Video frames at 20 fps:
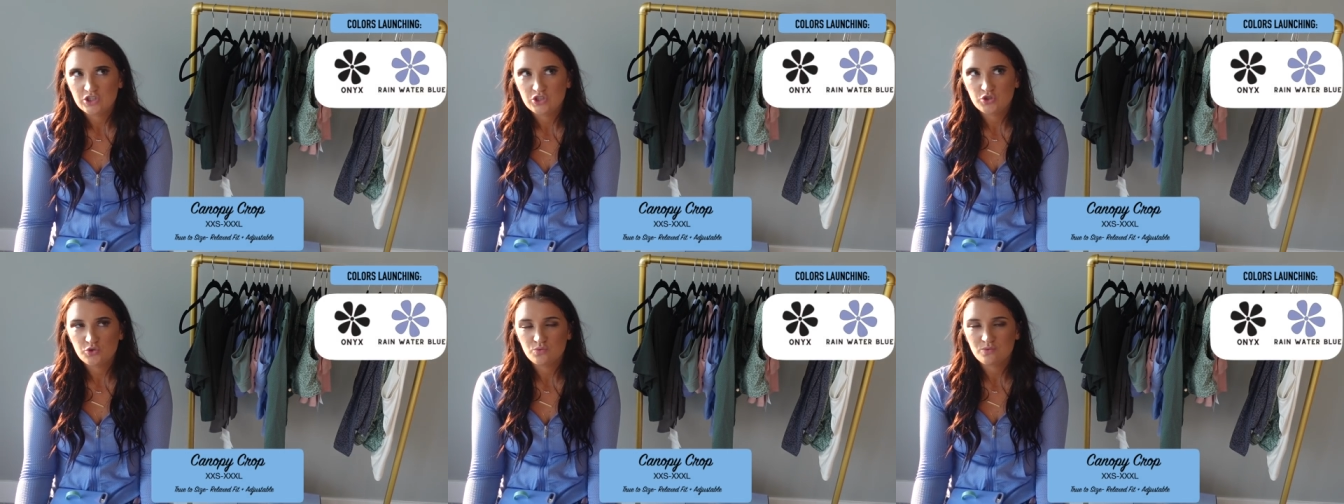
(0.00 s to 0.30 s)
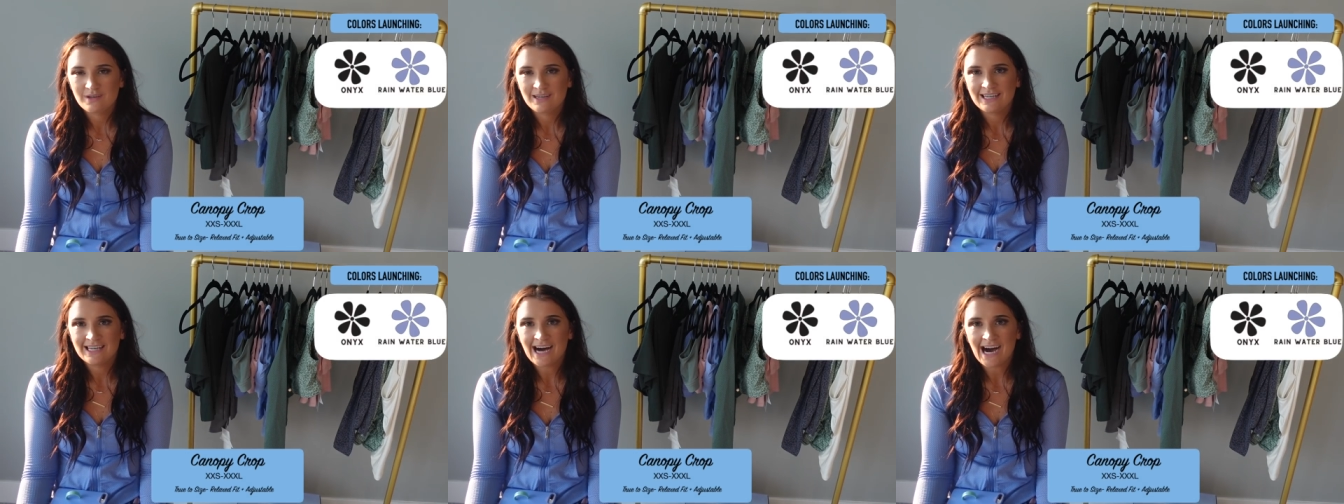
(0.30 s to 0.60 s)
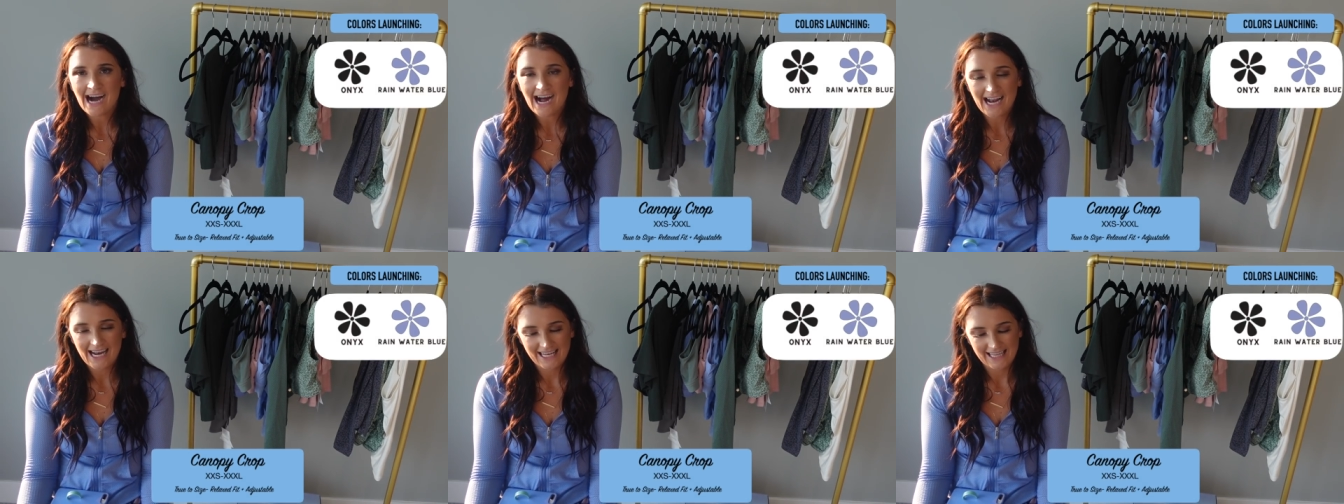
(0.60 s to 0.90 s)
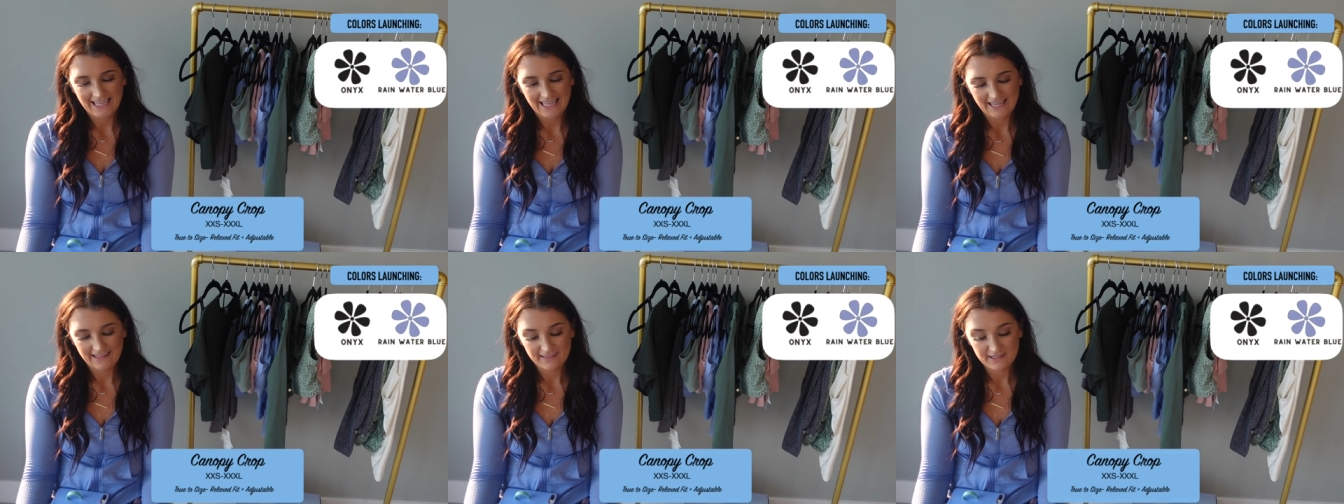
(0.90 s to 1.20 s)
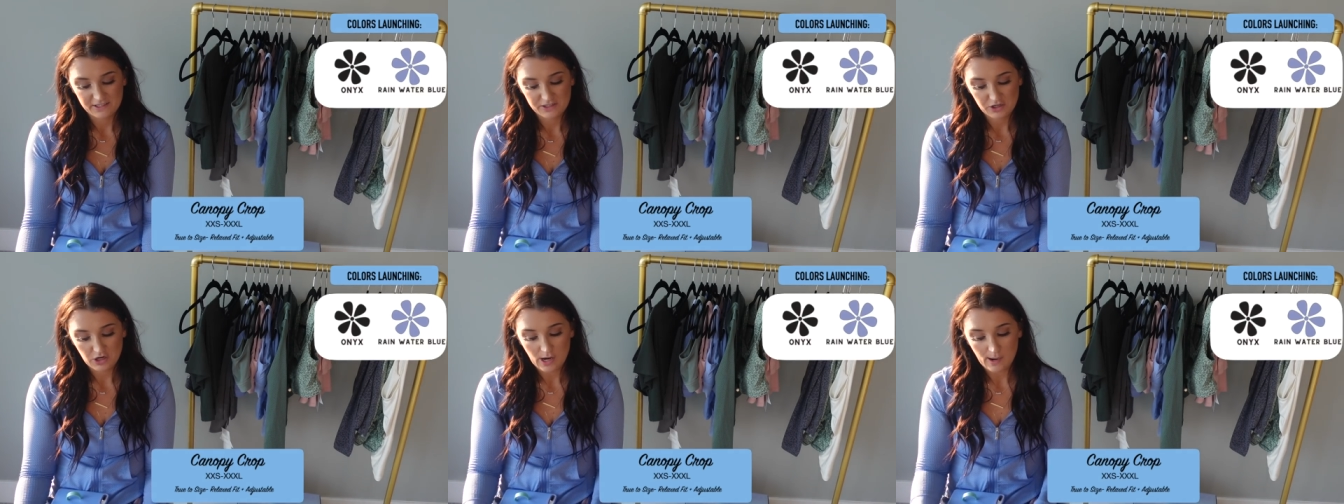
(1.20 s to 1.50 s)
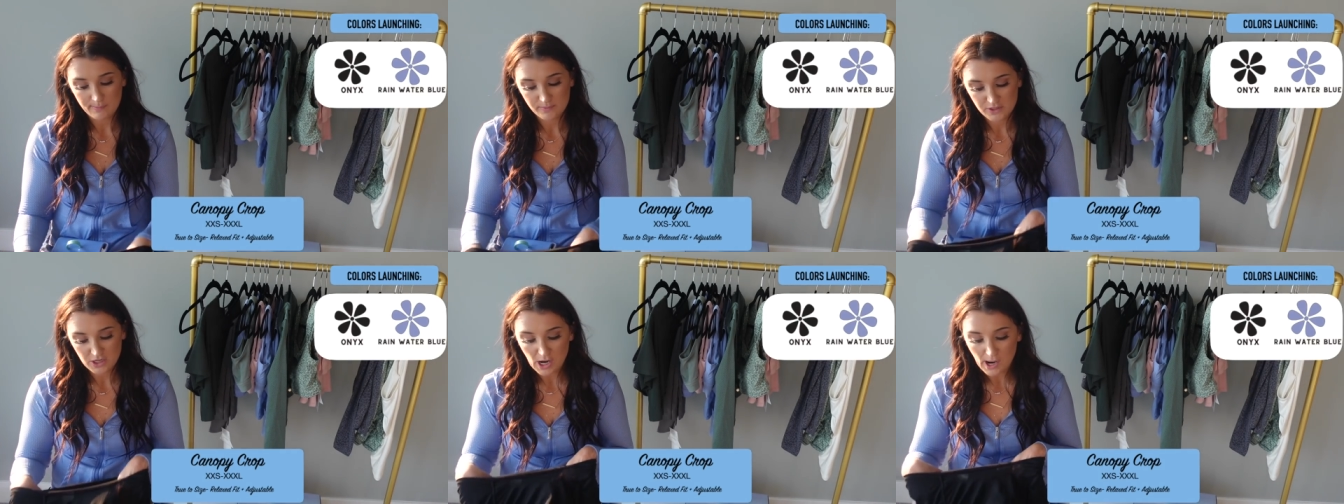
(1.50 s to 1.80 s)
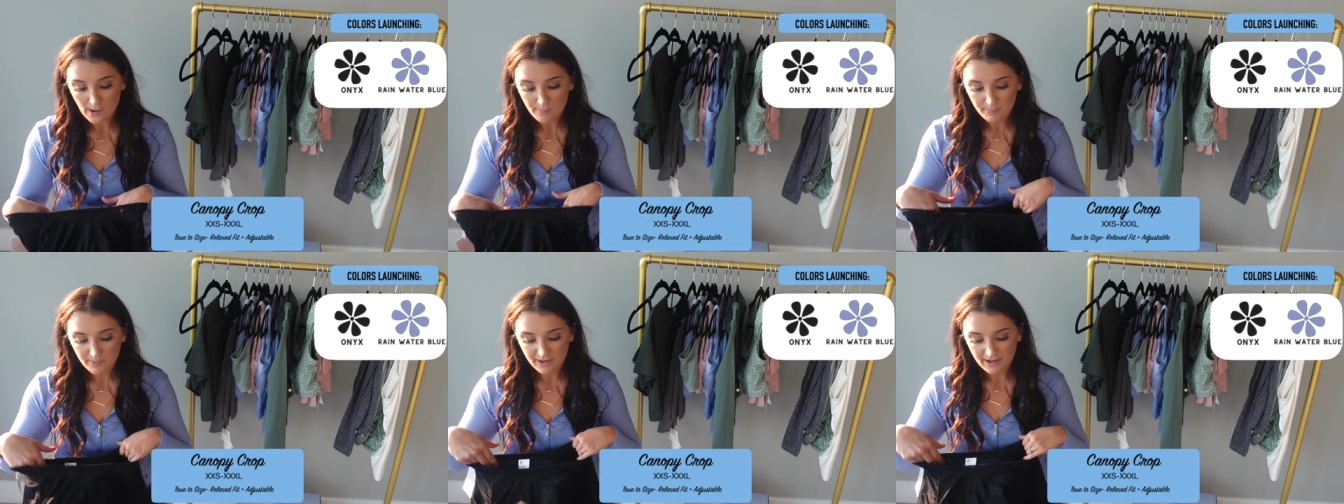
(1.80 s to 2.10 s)
do not like this crop
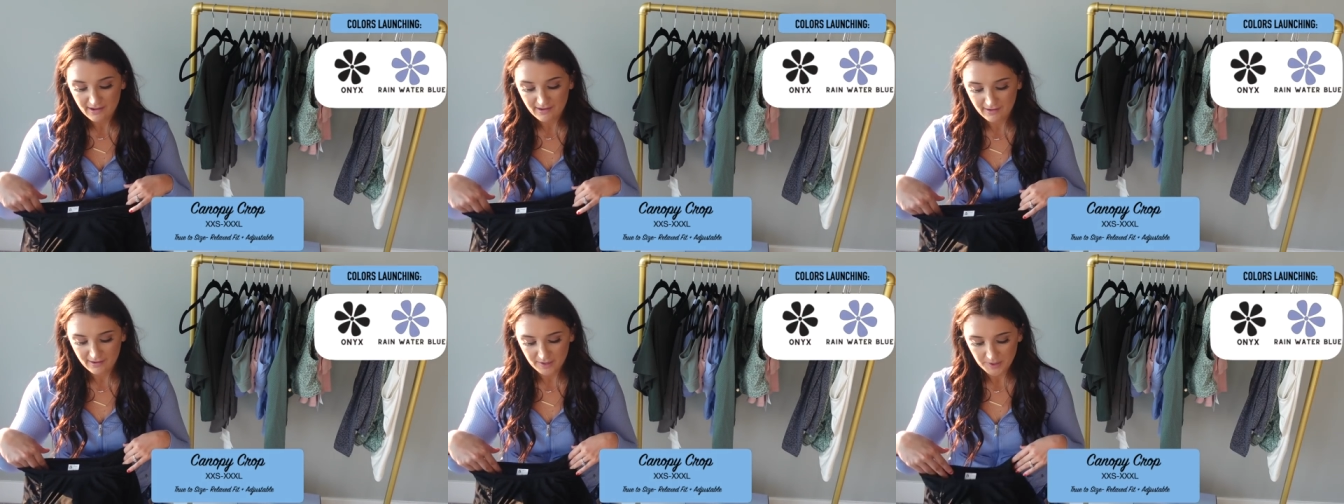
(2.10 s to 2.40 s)
top.